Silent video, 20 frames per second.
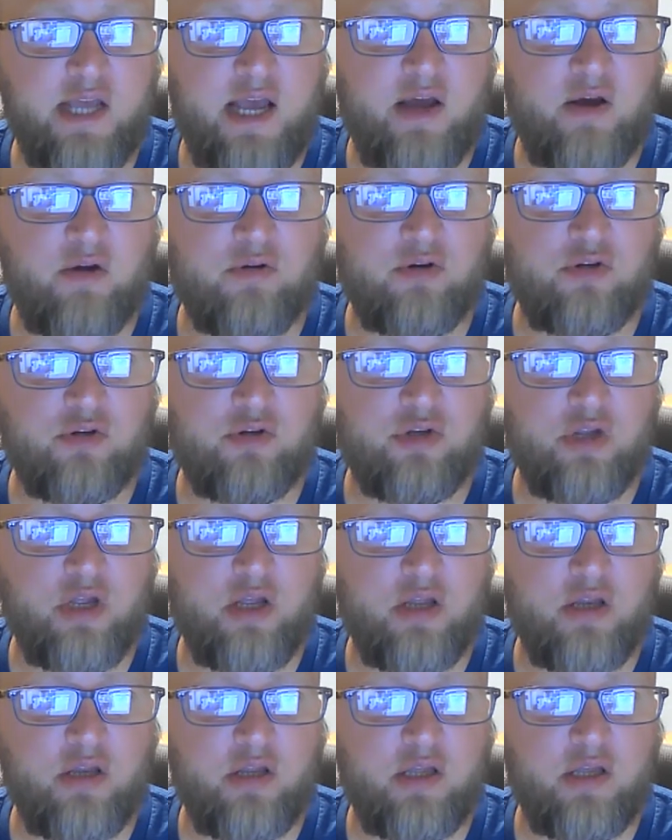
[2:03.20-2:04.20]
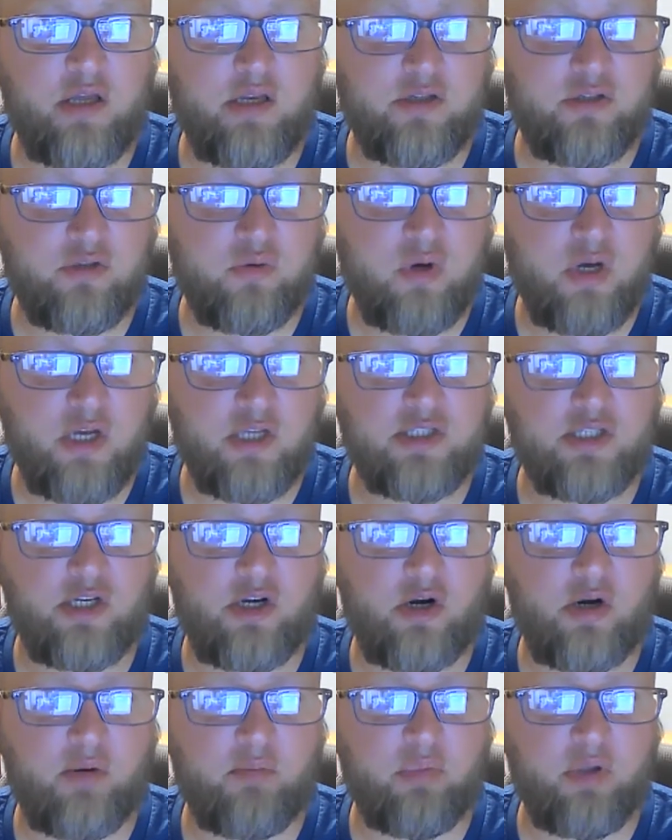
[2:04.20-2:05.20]
out to us in
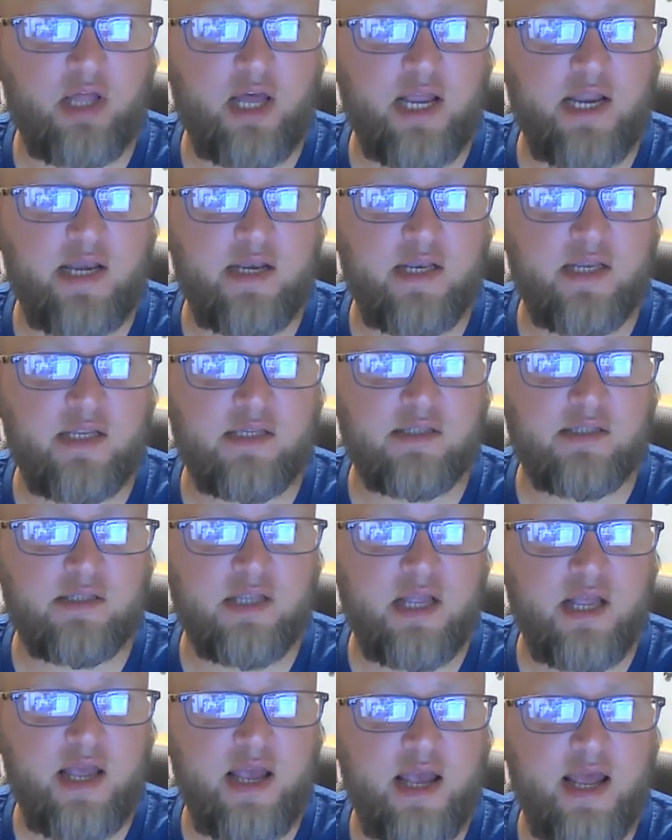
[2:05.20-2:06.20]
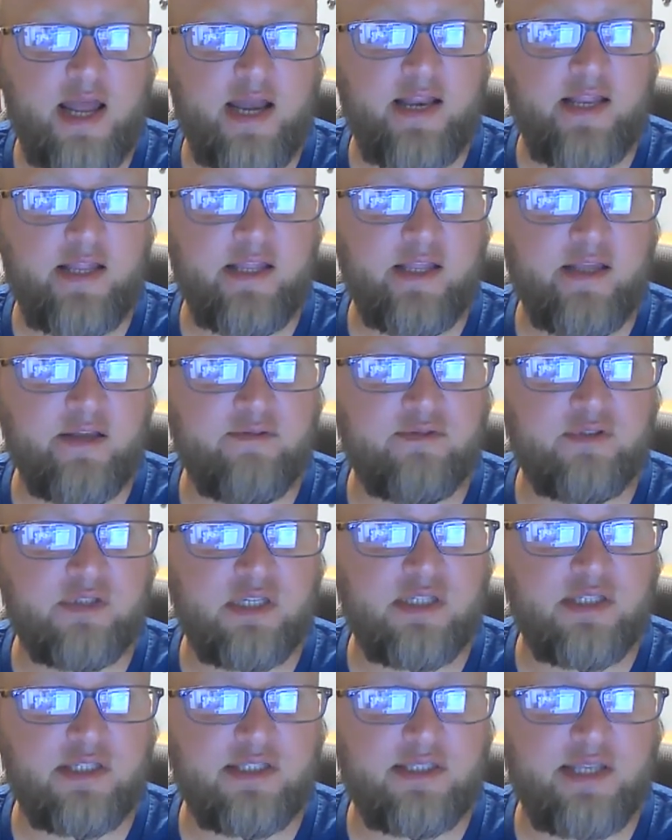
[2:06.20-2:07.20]
our blindness and He gives
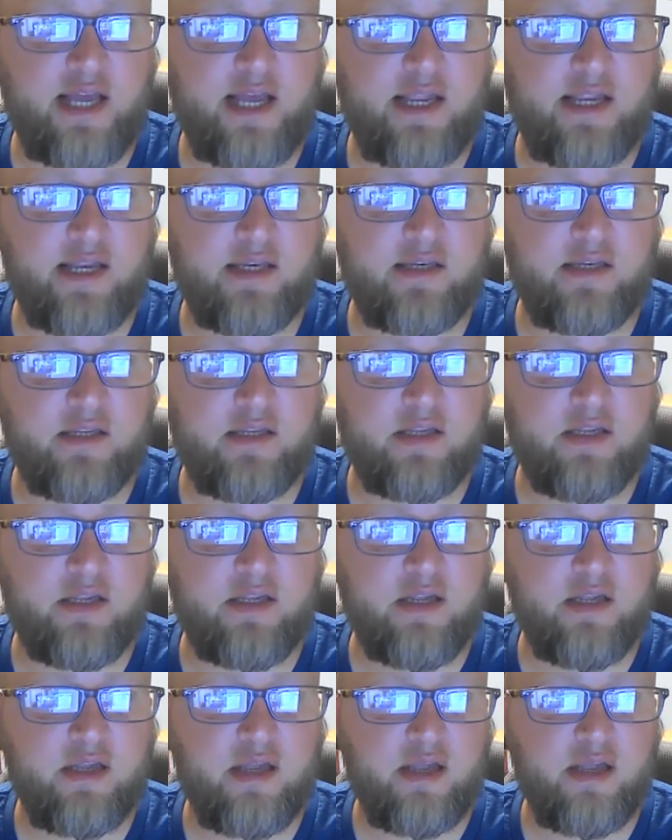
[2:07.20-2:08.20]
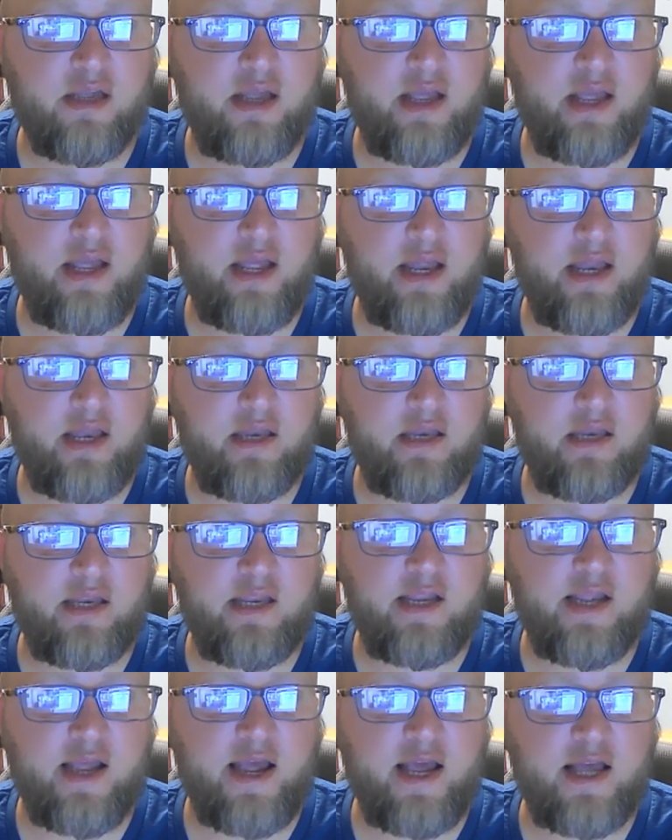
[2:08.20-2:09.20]
us sight. And
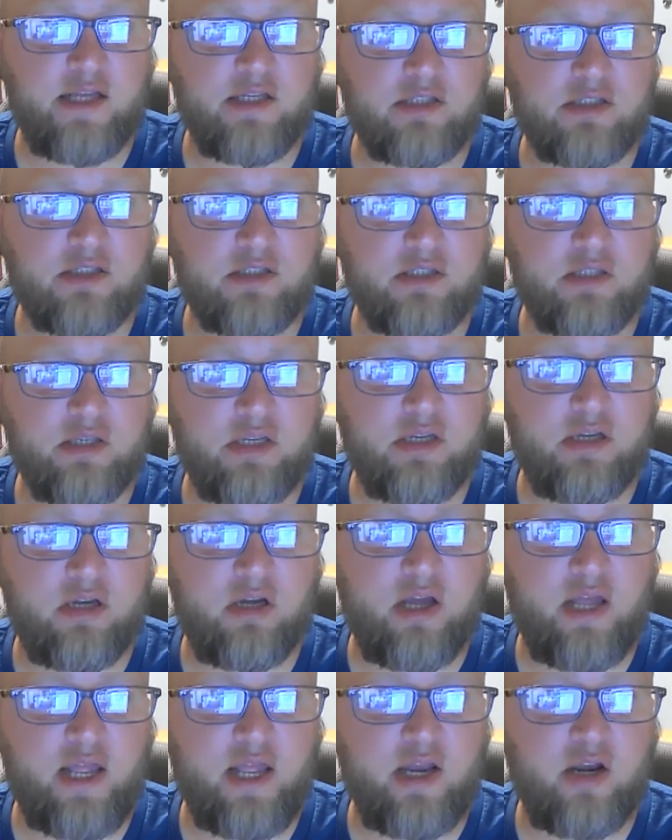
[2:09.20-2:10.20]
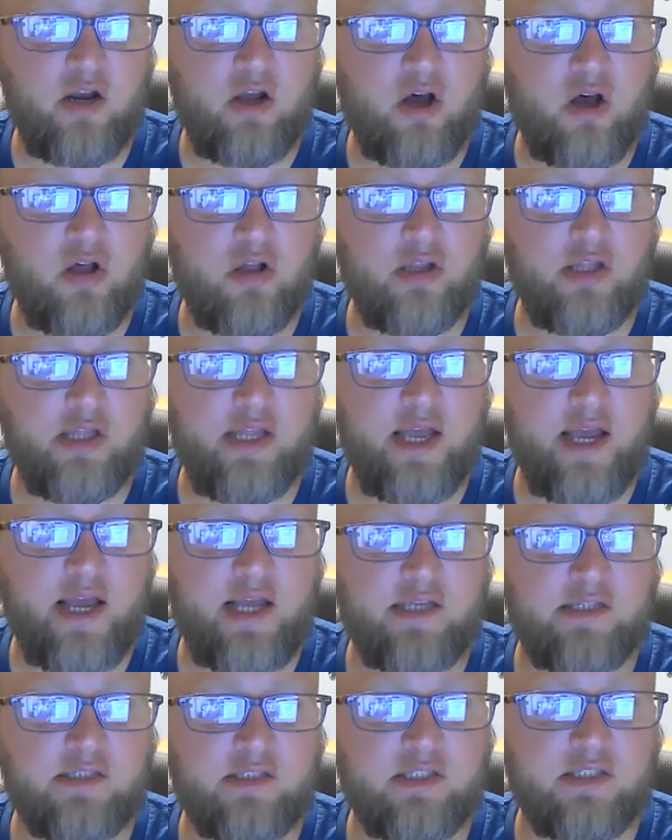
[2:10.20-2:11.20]
He asks, and all He
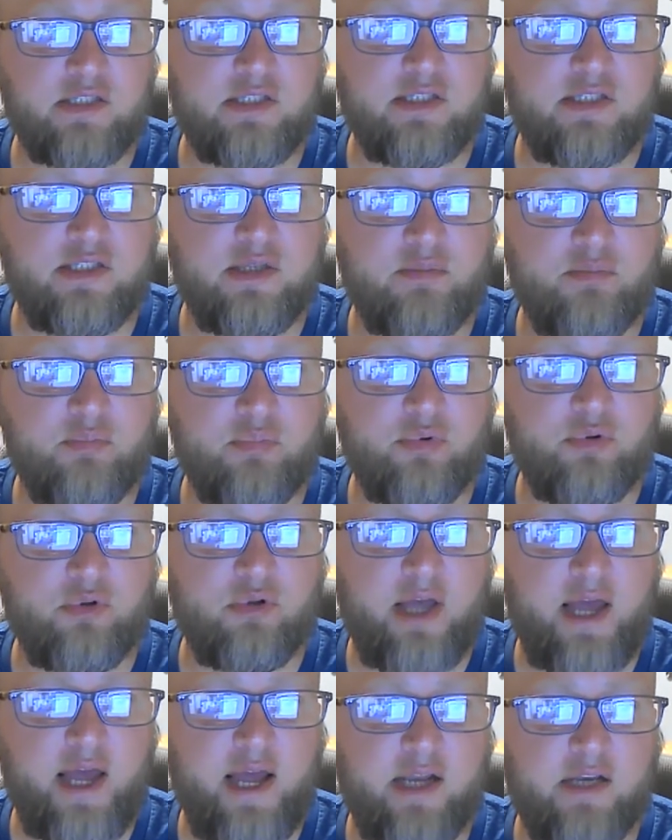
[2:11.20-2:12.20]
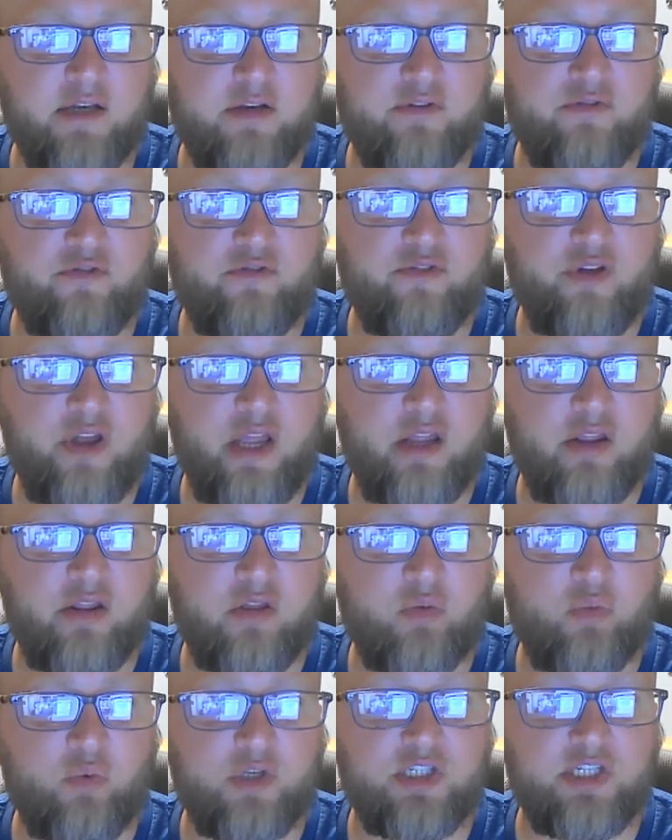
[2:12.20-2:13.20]
asks is simple act of faith,
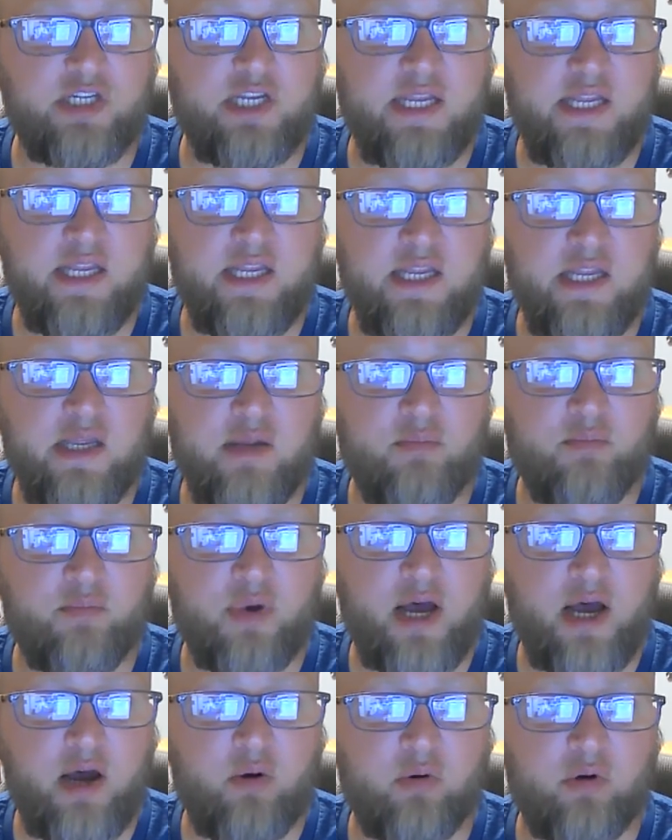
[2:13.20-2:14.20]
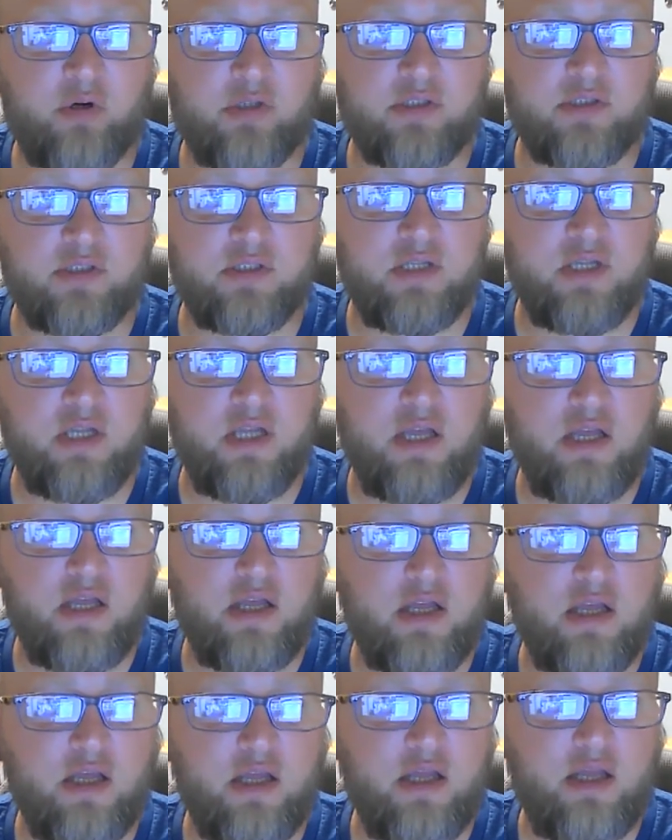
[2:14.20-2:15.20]
which He empowers
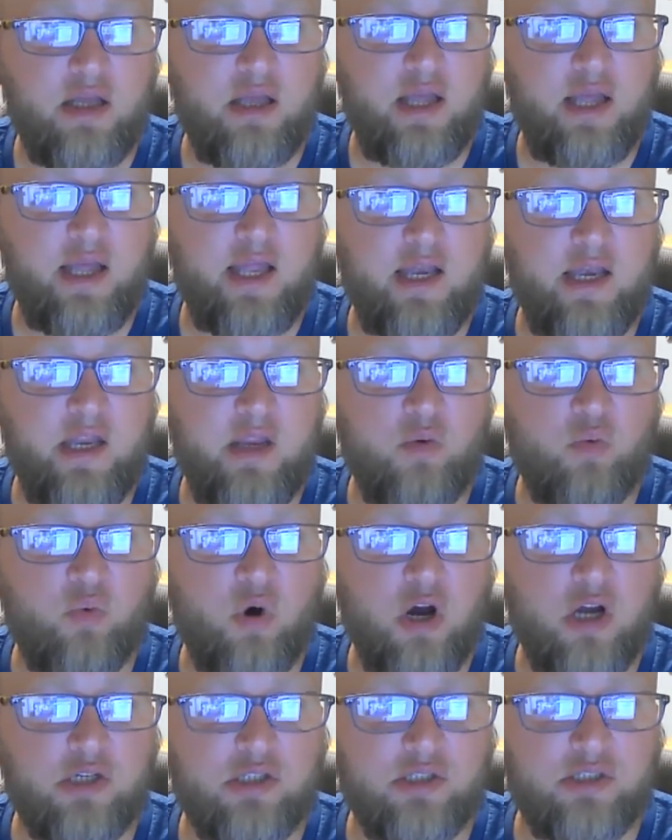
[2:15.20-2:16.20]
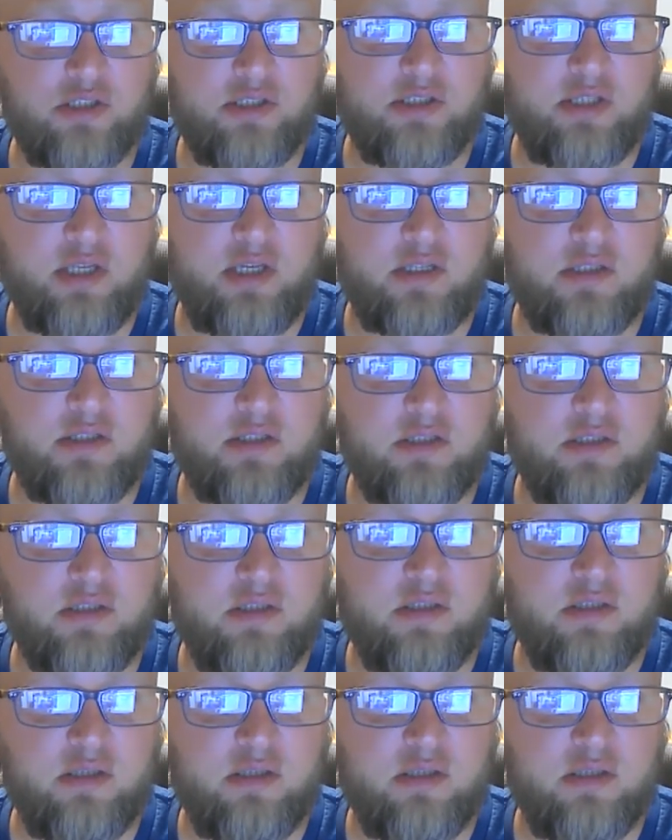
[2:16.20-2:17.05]
and He washes us."